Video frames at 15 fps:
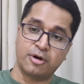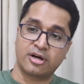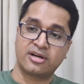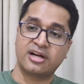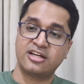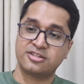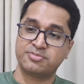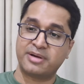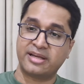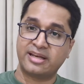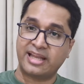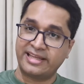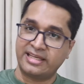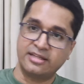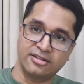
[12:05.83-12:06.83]
podcast by
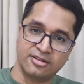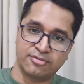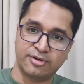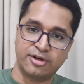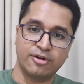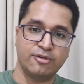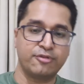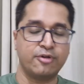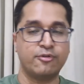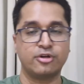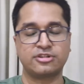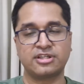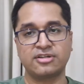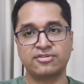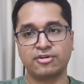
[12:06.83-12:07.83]
liking this video if you're
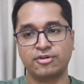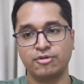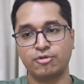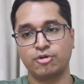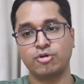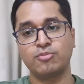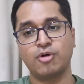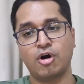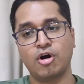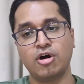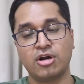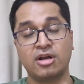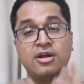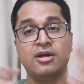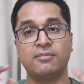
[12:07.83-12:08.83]
watching us on YouTube
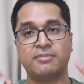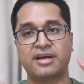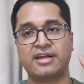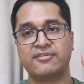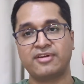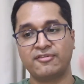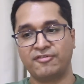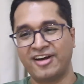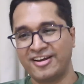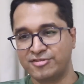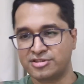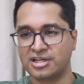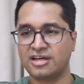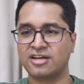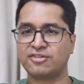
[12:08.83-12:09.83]
or by giving
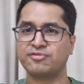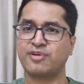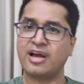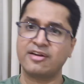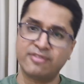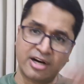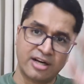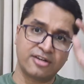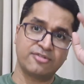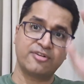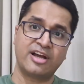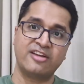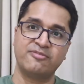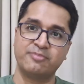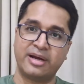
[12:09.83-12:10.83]
five stars, five hearts,
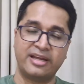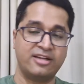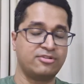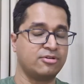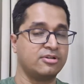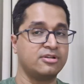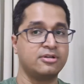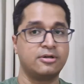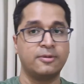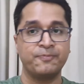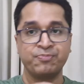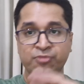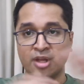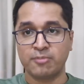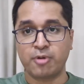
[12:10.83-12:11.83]
five mics on the
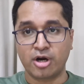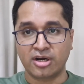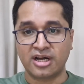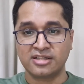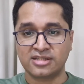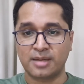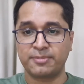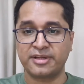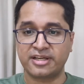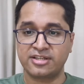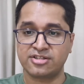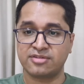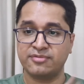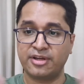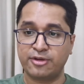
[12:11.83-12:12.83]
podcast
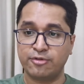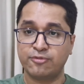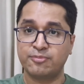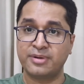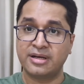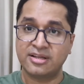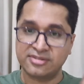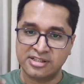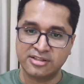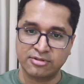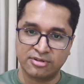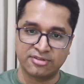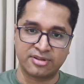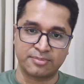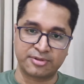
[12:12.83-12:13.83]
application where you've been listening to
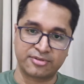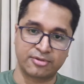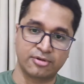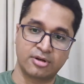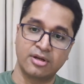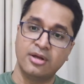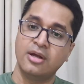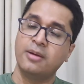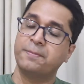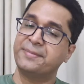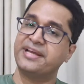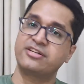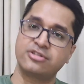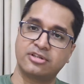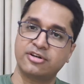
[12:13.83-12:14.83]
this episode.
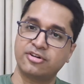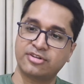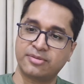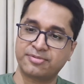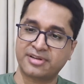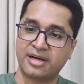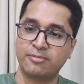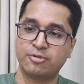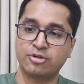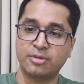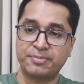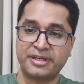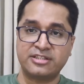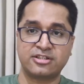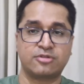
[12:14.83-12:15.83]
Make sure that you subscribe to the
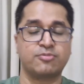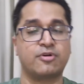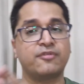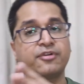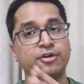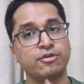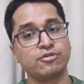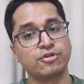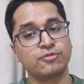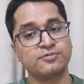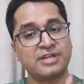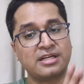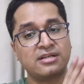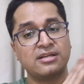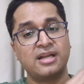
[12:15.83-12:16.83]
Paycheck to Profit YouTube
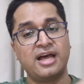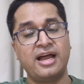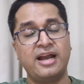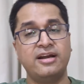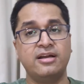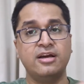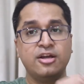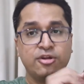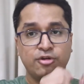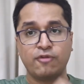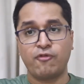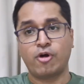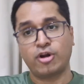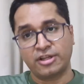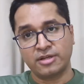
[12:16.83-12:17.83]
channel and you're
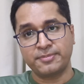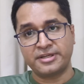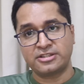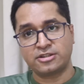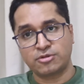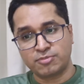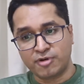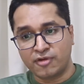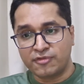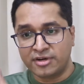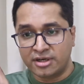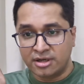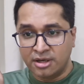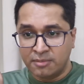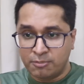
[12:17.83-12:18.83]
following the Paycheck to
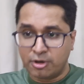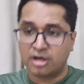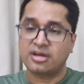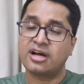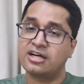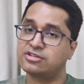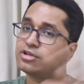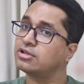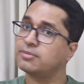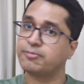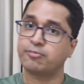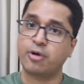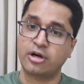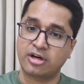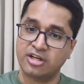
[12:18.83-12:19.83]
Profit podcast on the
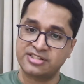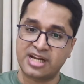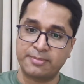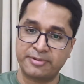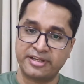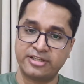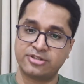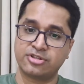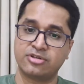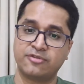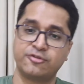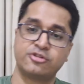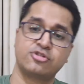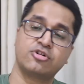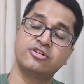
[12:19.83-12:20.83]
podcast application
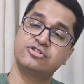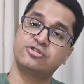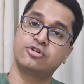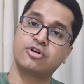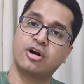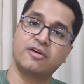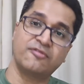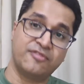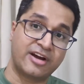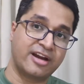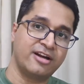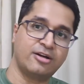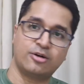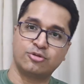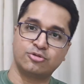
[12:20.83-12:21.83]
of your choice. Do not
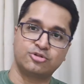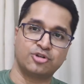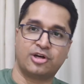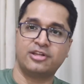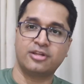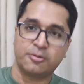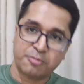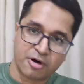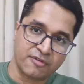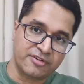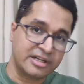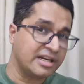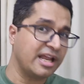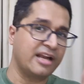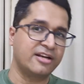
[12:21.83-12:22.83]
forget to join the
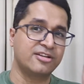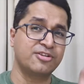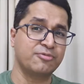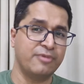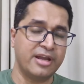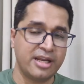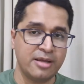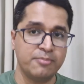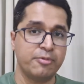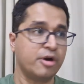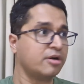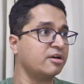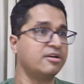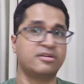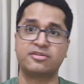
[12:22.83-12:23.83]
Profit Clan. It's very
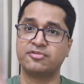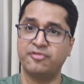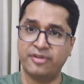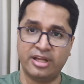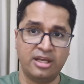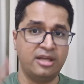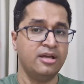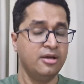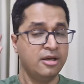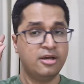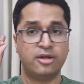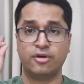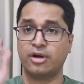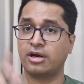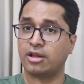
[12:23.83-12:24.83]
important, it's free.
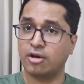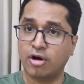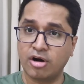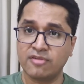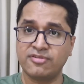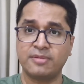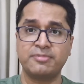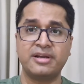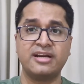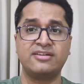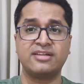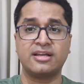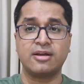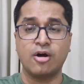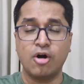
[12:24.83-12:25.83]
You get a lot of
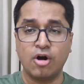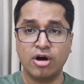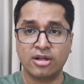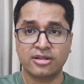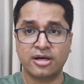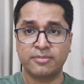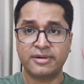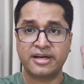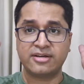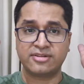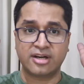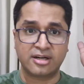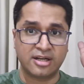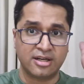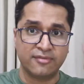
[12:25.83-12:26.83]
updates, and all the updates
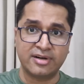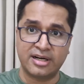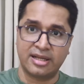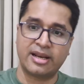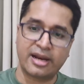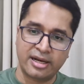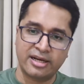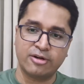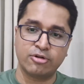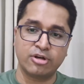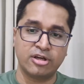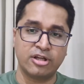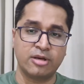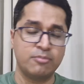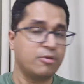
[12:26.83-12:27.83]
are delivered directly to
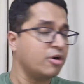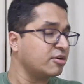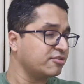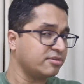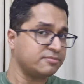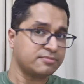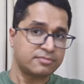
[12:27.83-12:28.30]
your inbox.